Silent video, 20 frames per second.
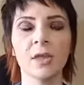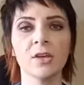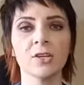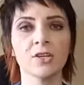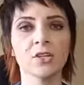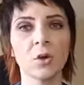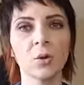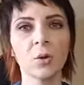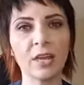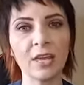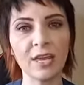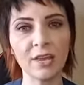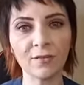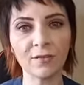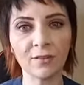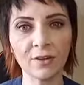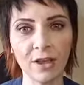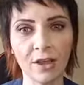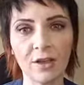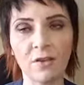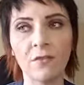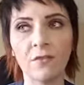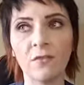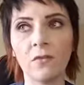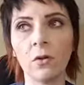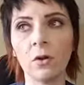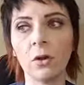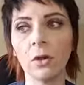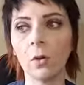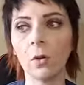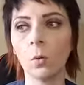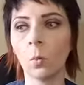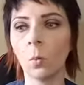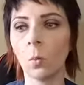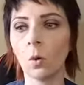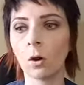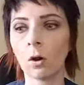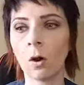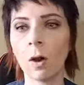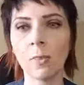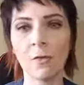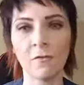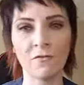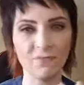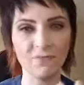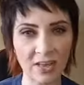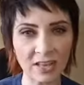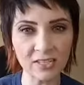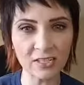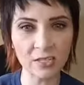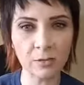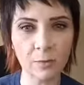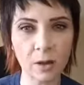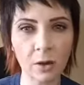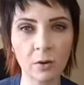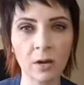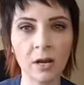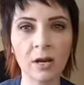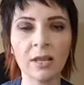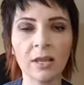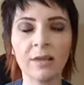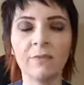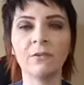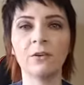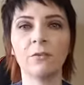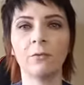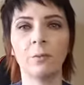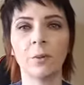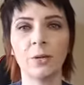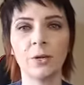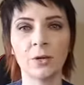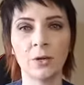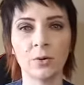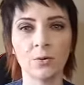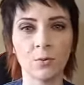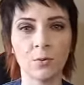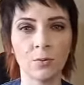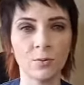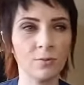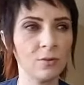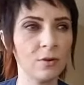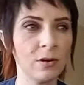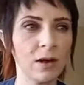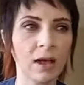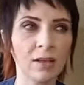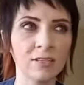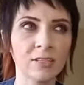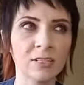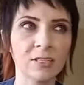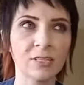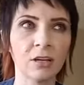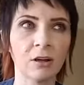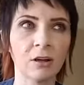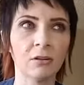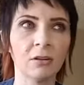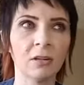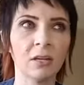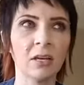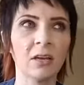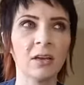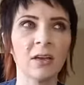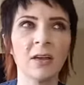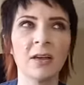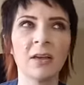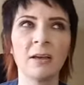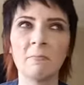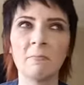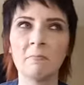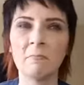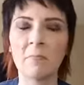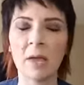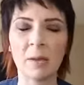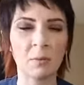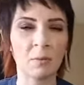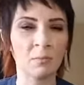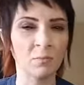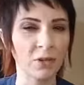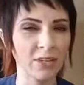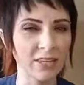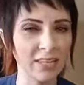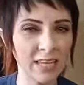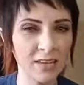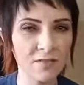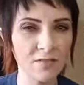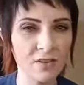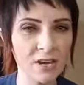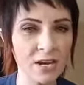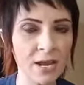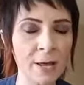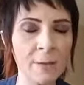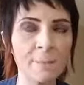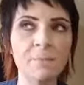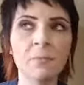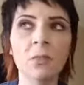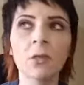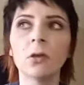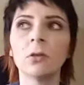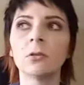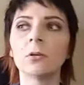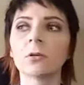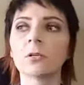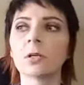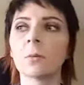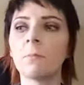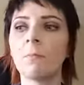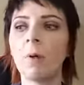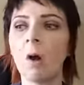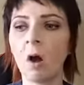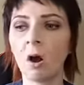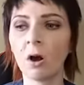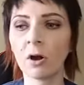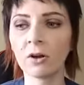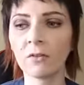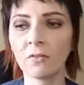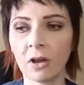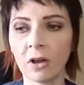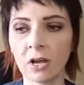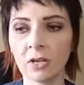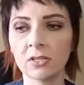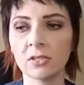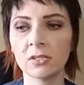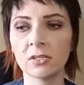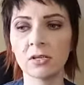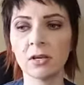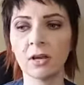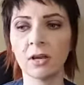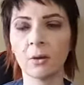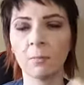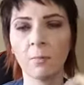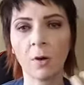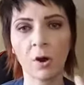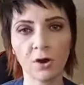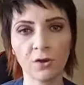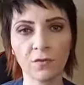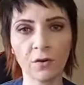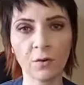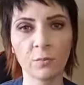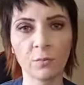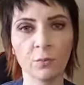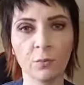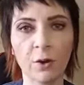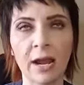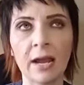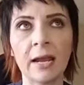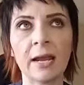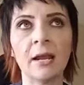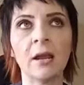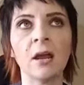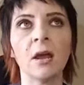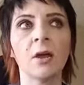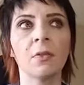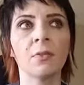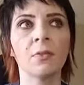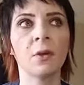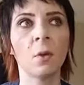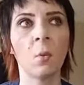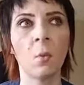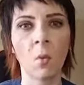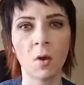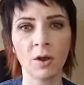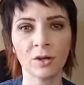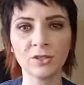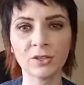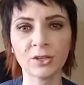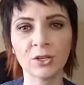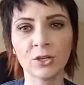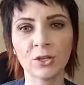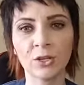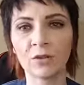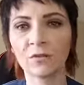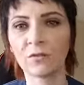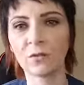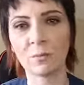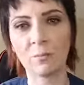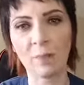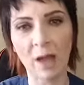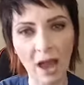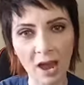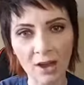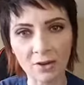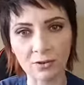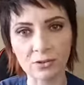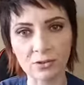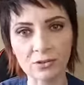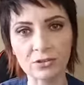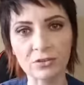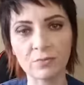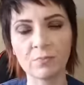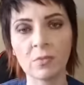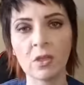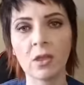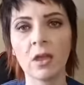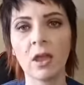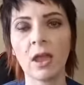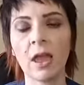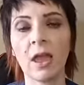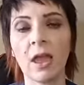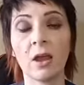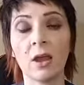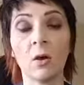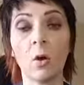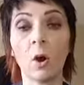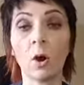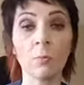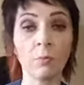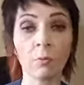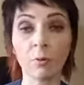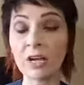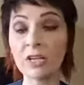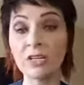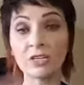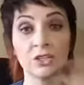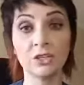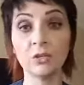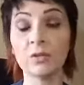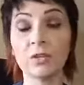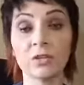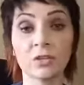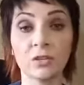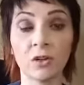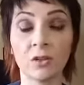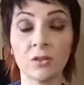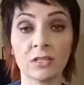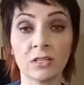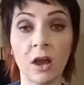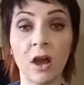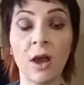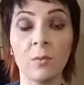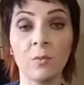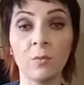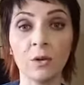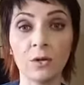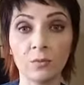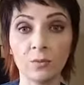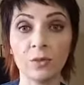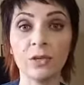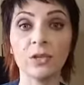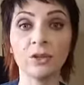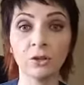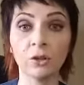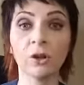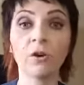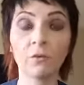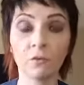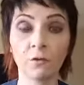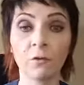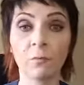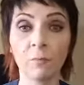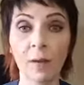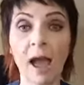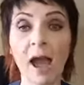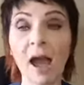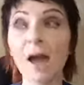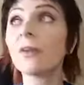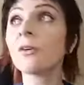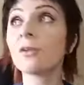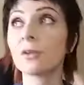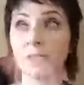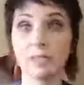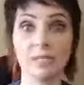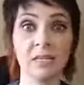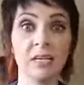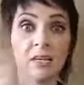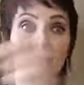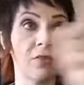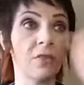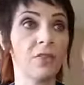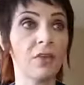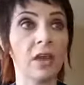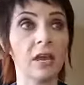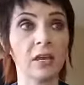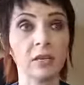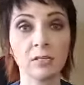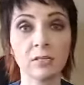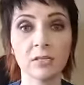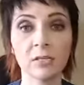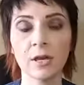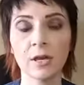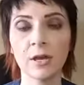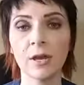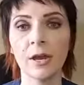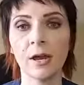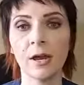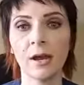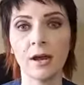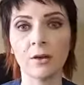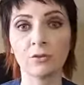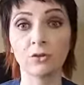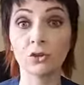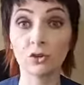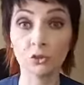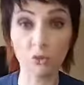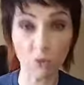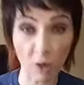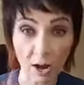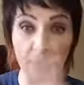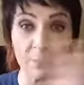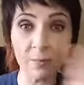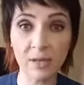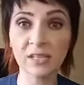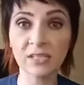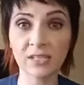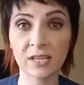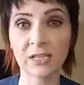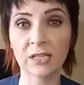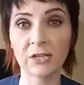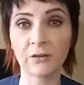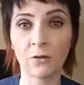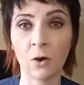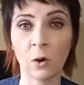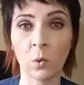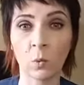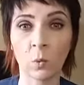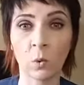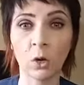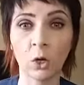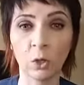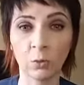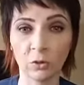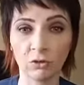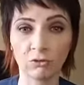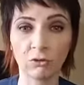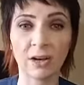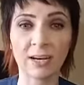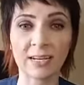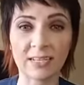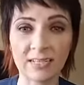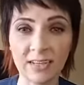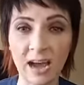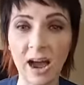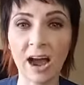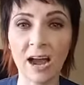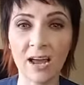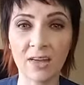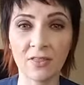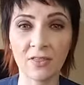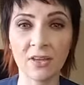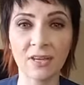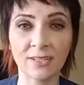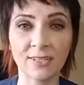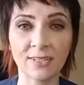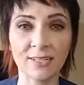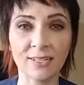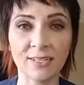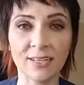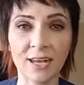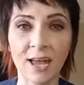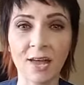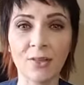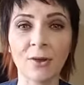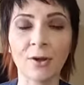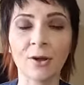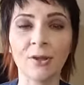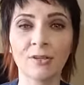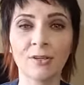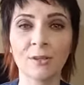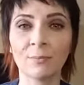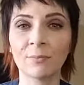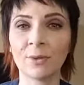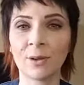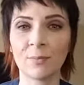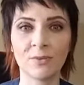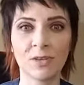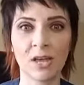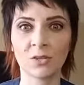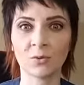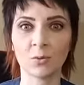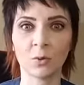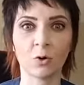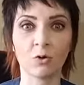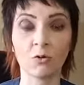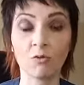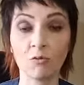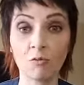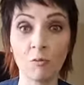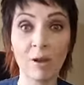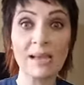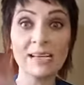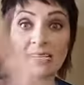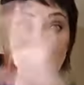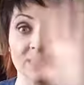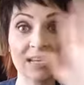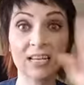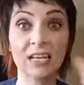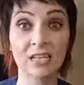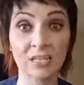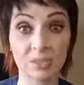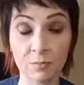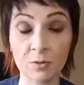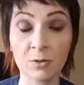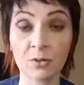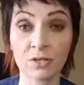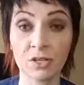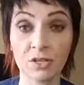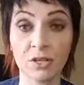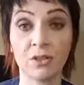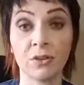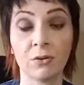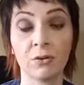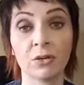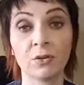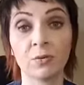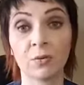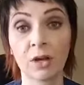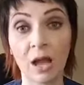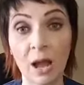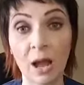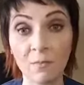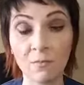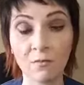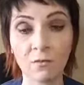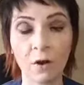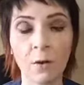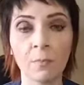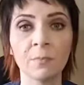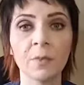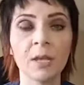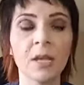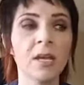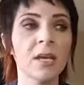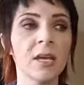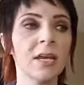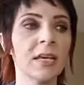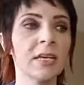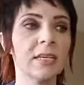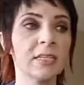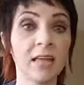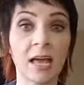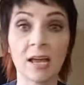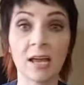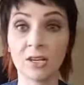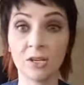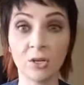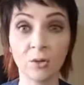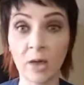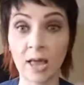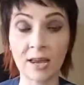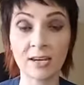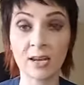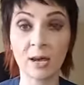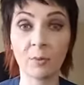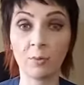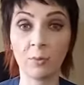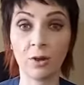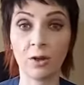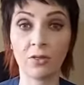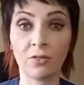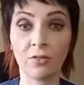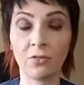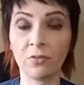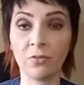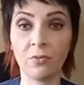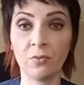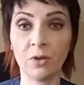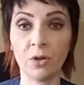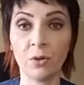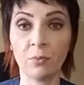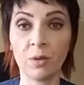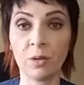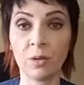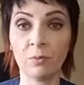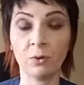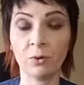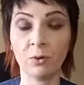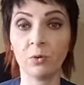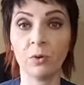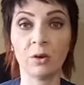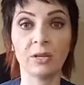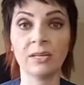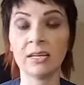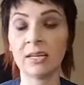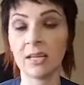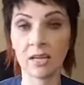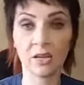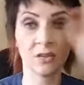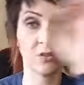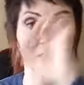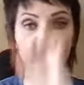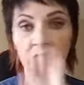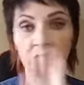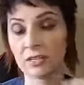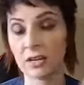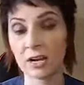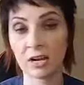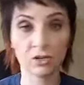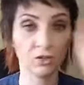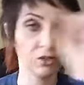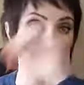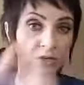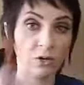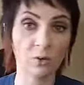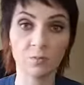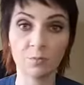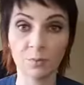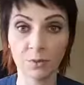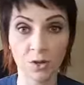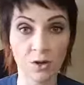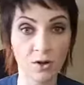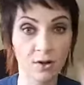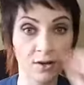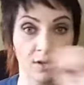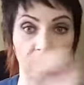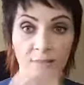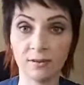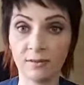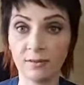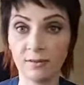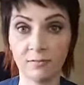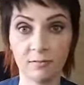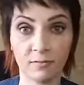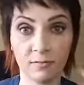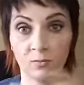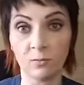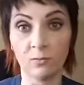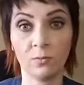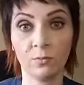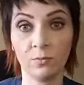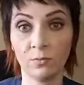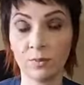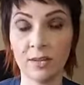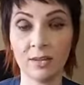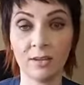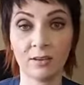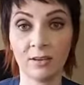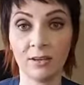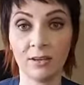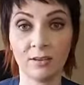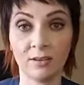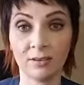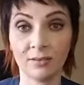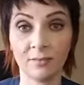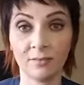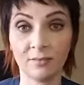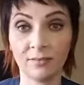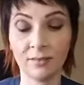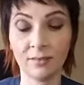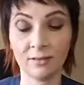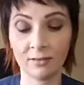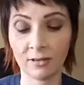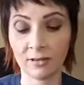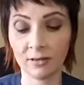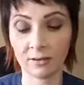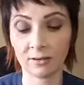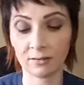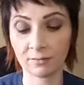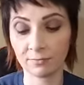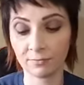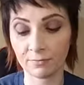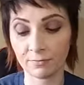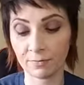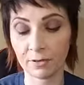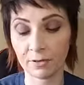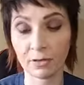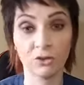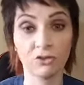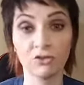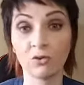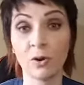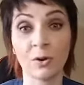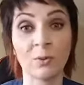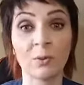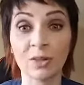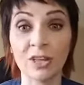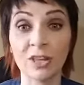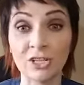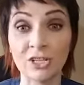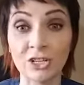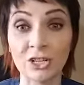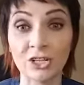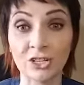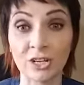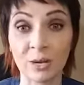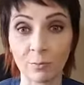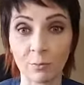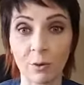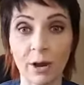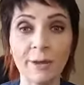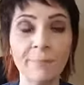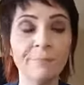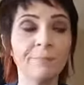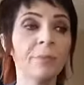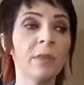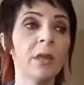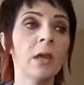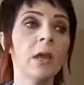So even if we're on the fence about it, even if we don't necessarily maybe believe in it, there's a part of us and a part of our brain that wants to look for patterns. And our brains do this all the time. We look for patterns in things to try to make sense of our world. We try to tie things in together. And sometimes that's where crazy conspiracy theories will come from, is that you end up with, people who are linking things that actually don't belong in a conjoined relationship, right?